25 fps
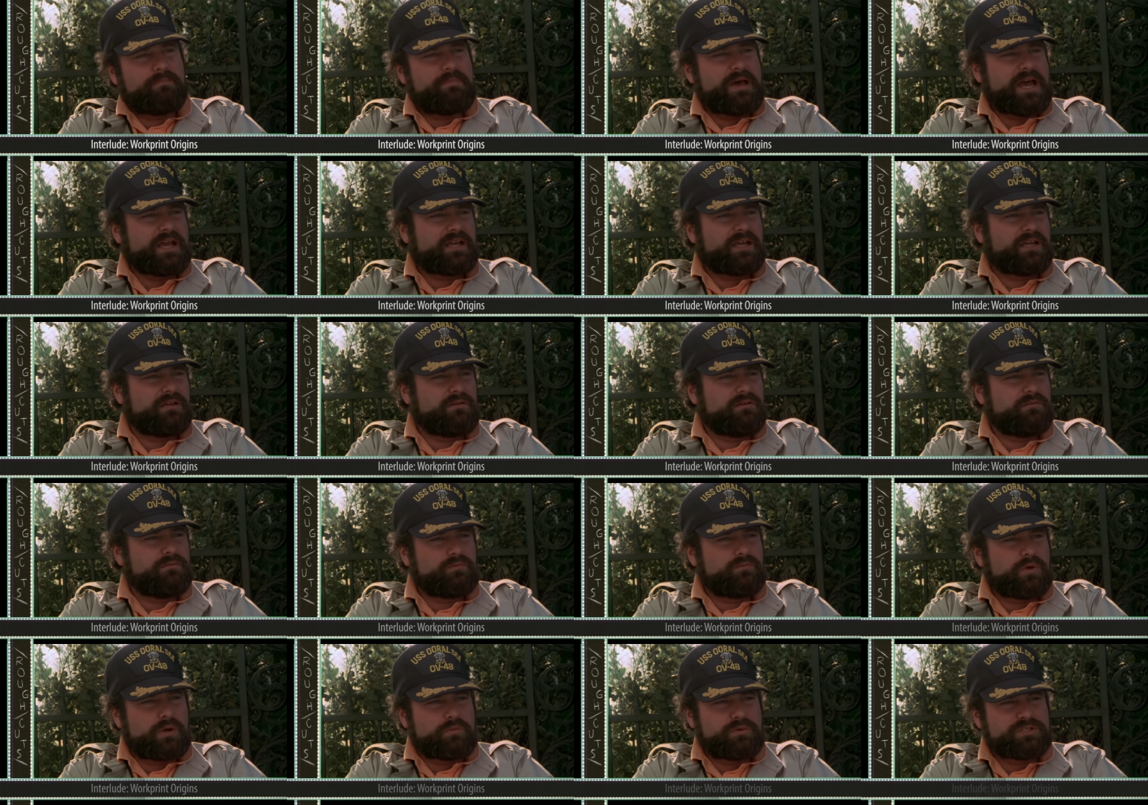back
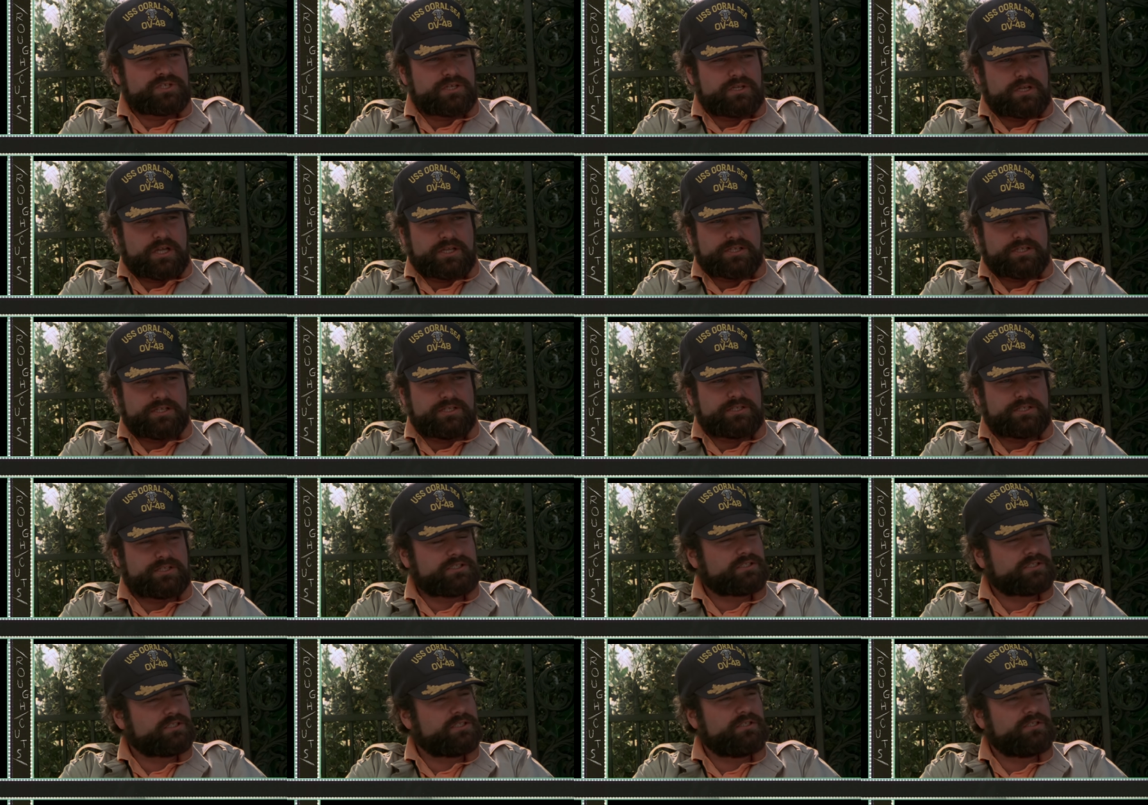in, when was it,
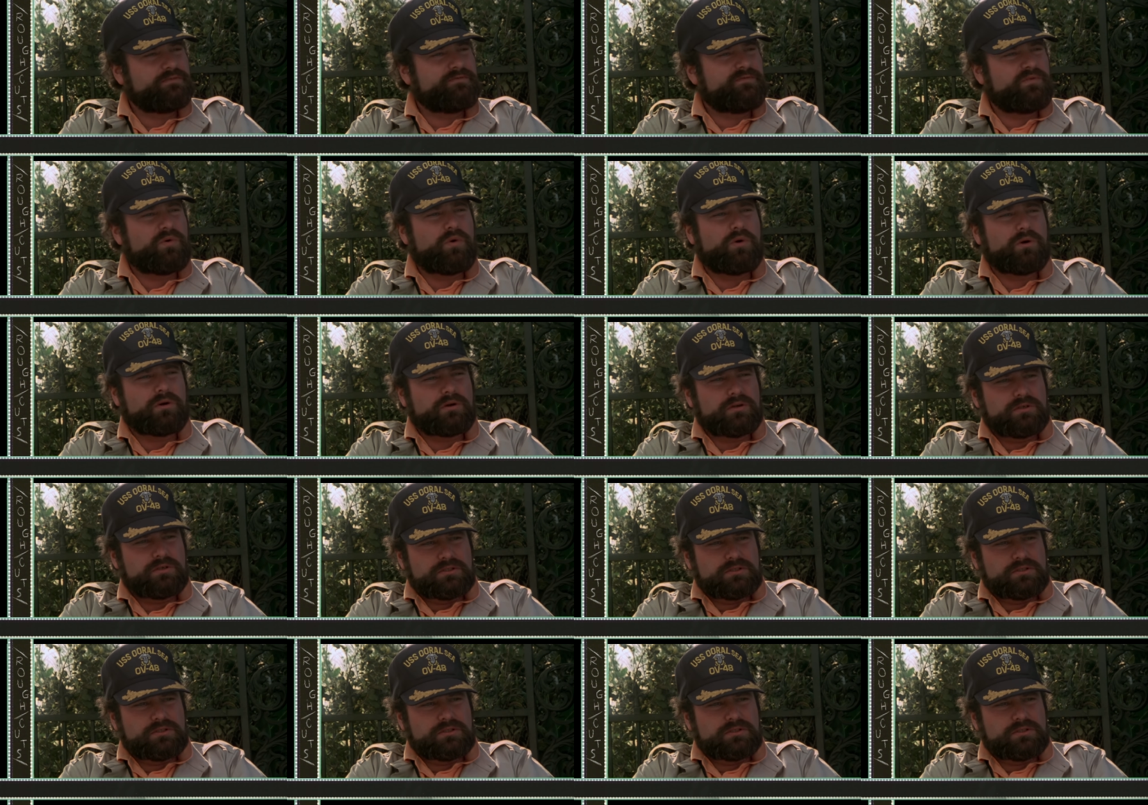1964?